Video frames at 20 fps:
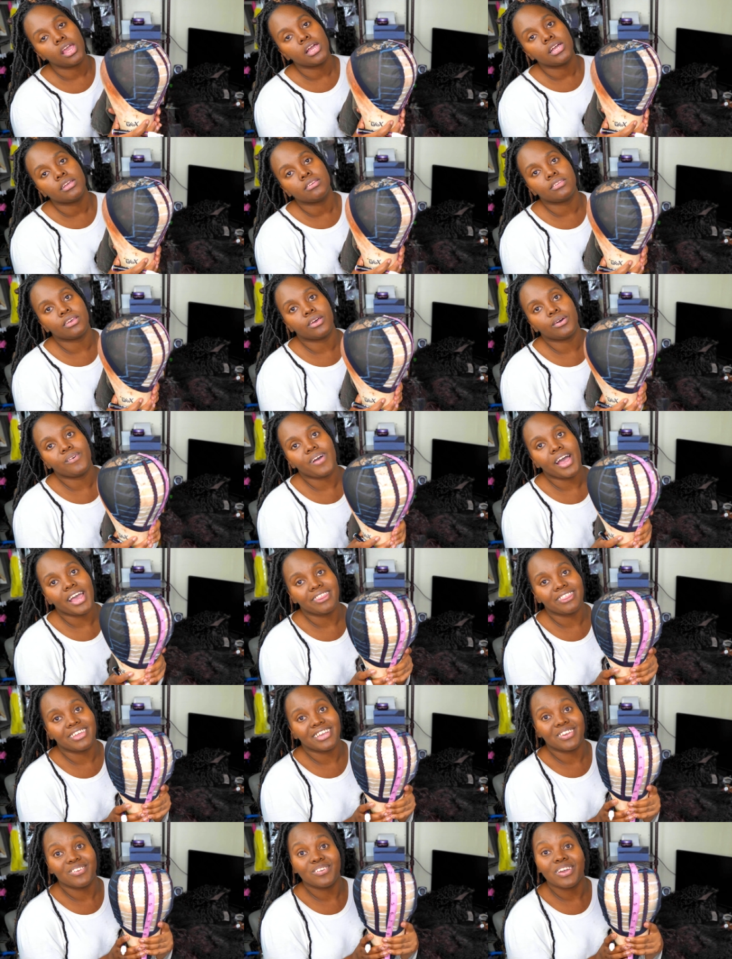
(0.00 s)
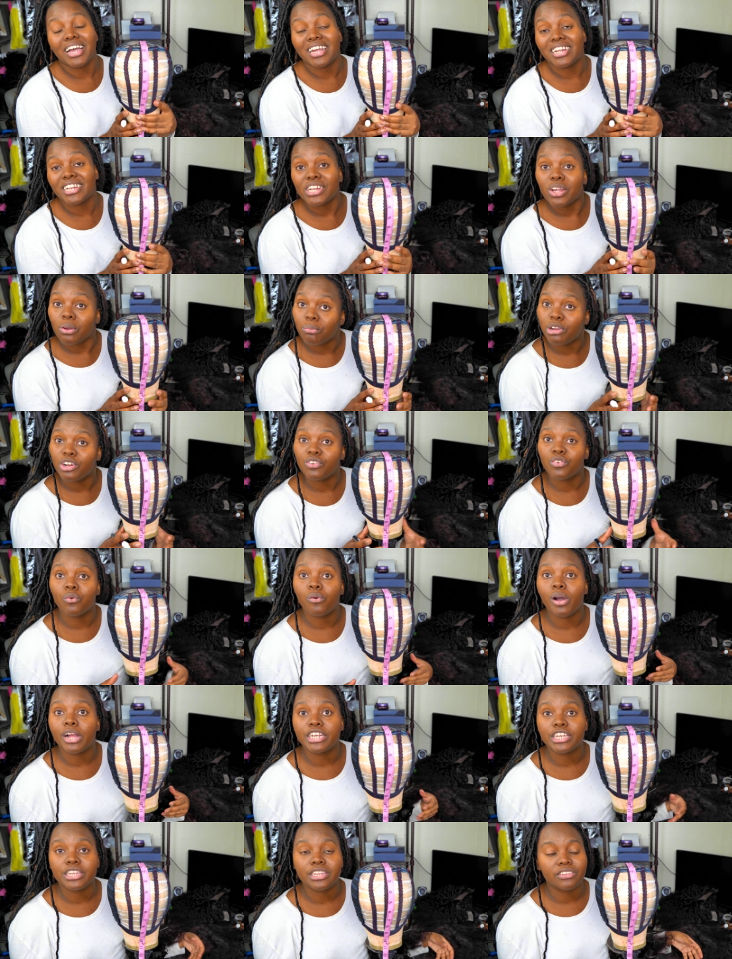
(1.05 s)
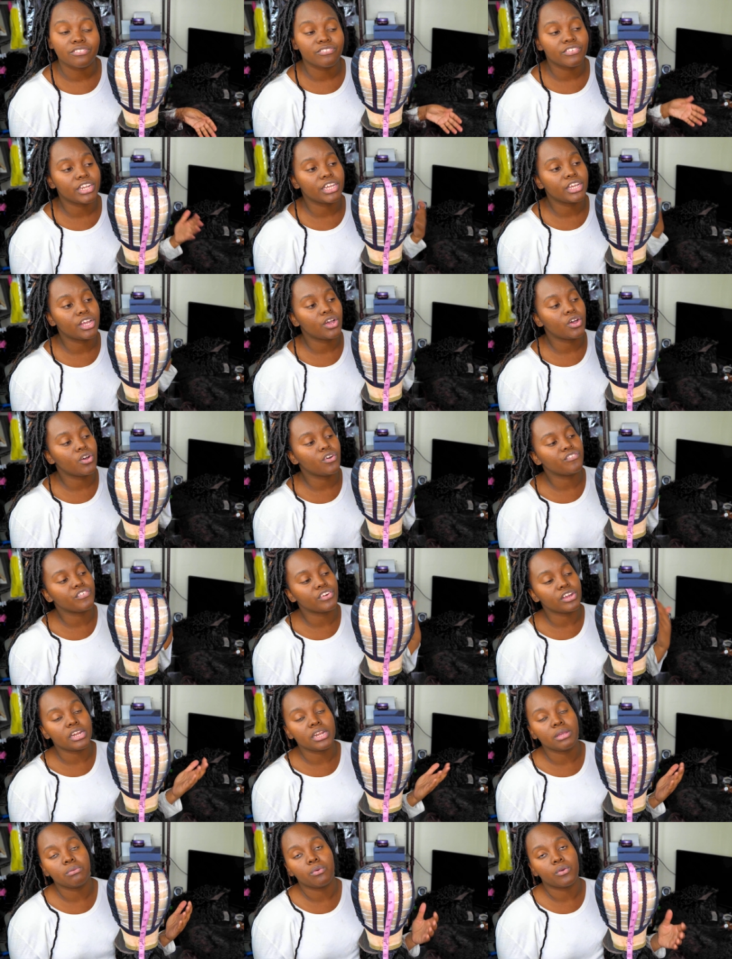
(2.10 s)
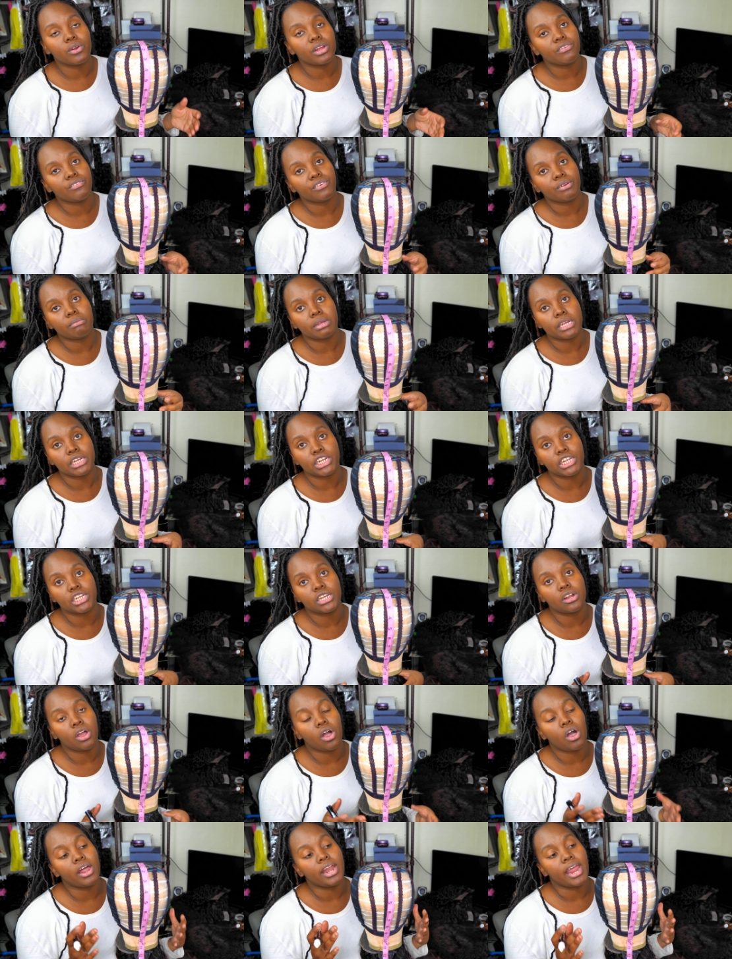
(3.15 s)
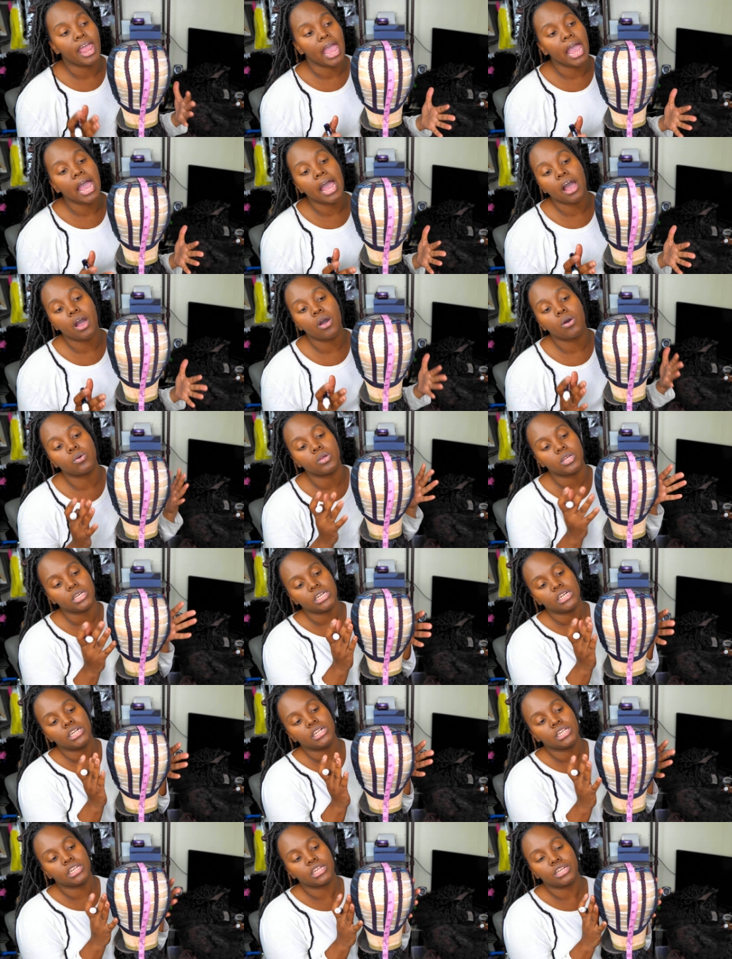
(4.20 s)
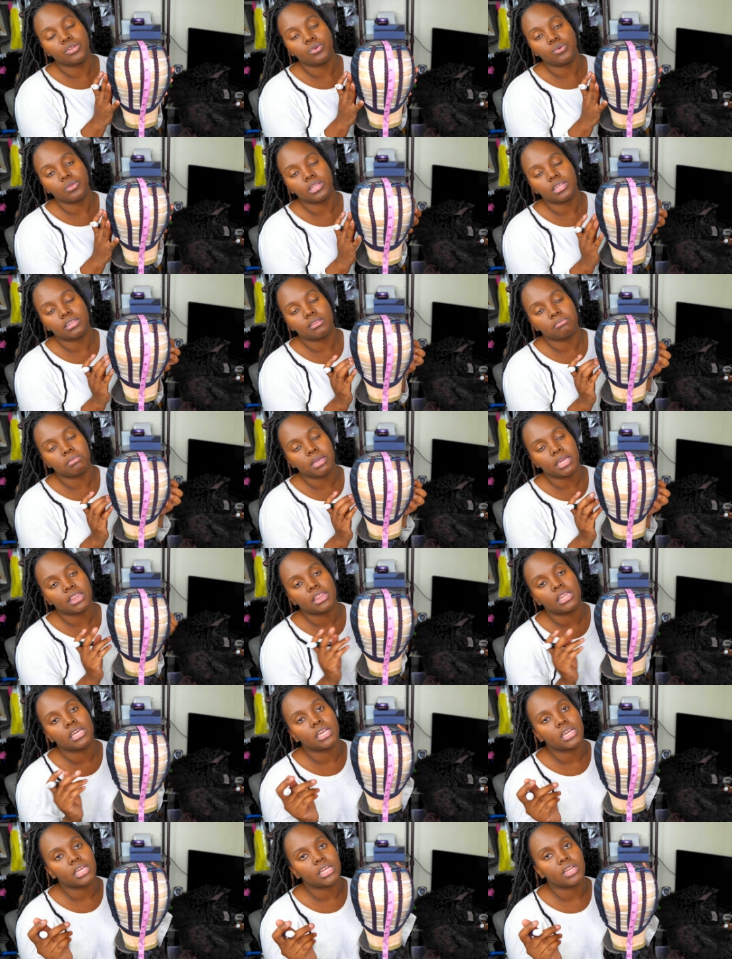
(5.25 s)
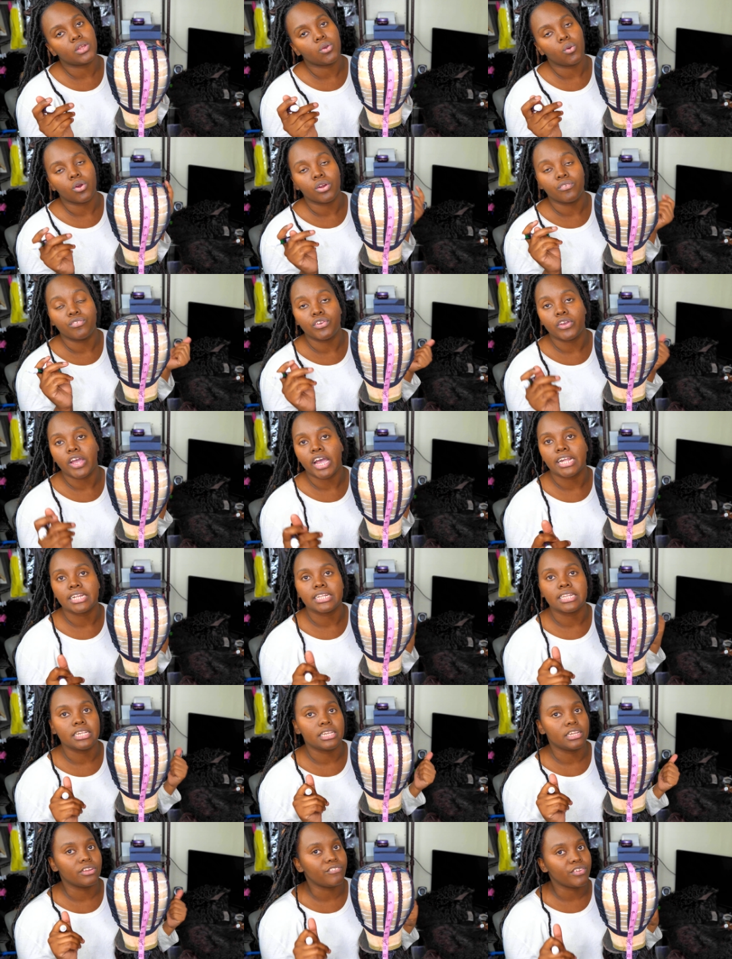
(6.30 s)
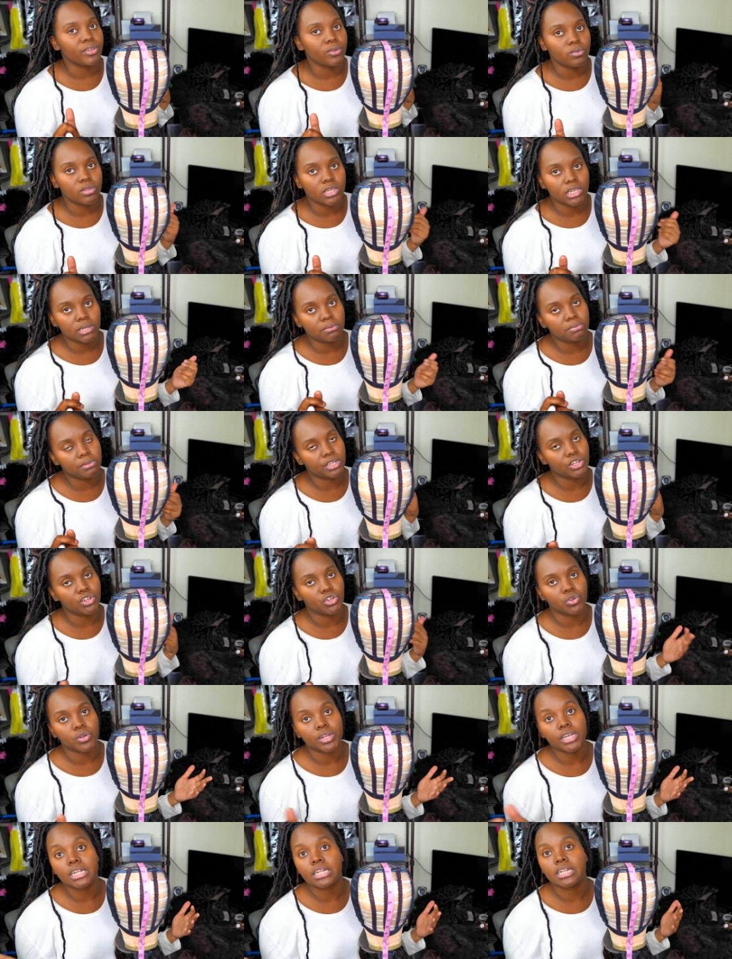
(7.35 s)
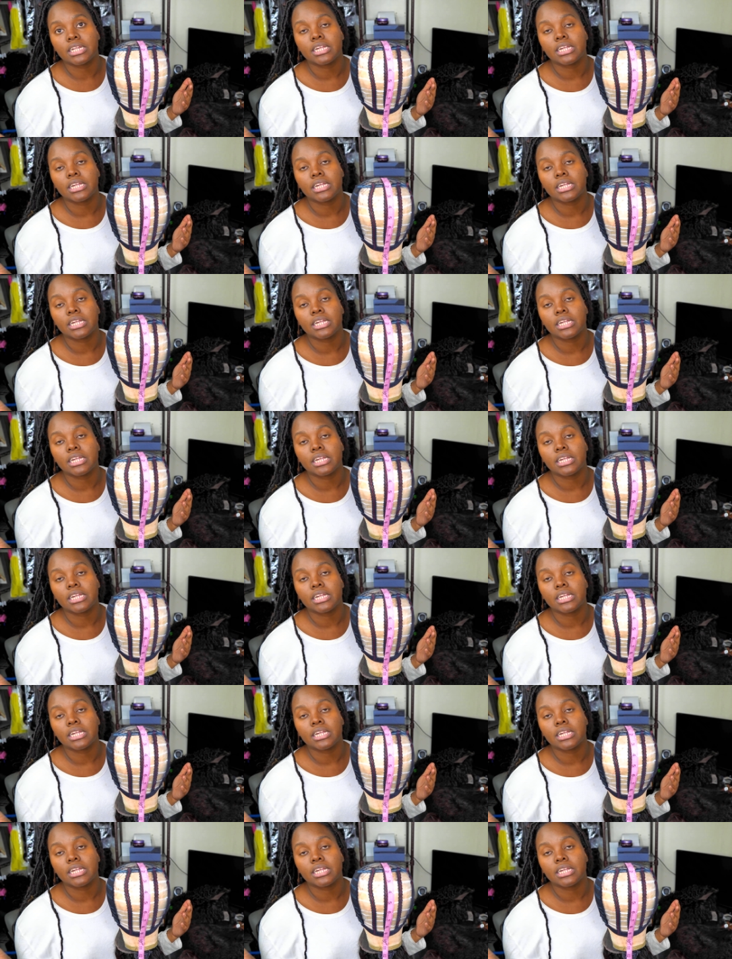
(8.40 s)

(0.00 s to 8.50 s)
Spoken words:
So I thank you guys so much for watching this video. For any more information on how to do this method, or if you guys need a few tips and tricks,